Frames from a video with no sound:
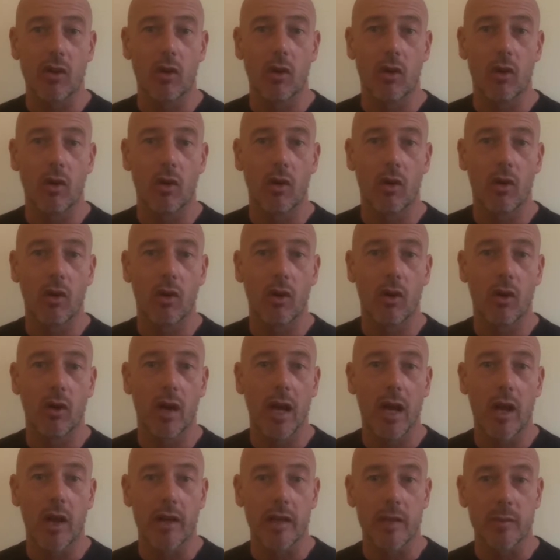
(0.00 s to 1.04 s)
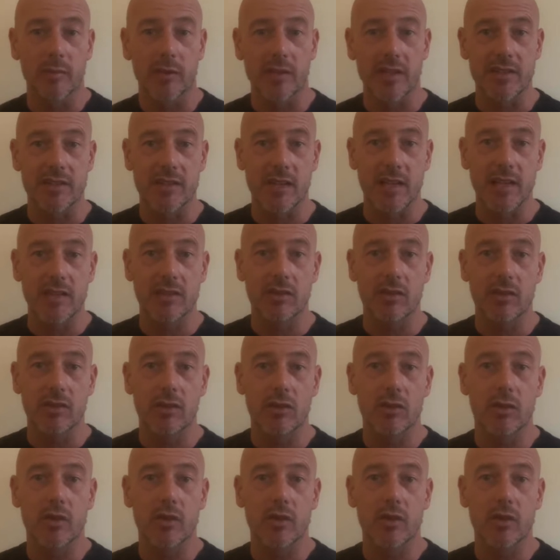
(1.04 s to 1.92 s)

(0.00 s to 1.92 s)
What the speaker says: or early pre-season,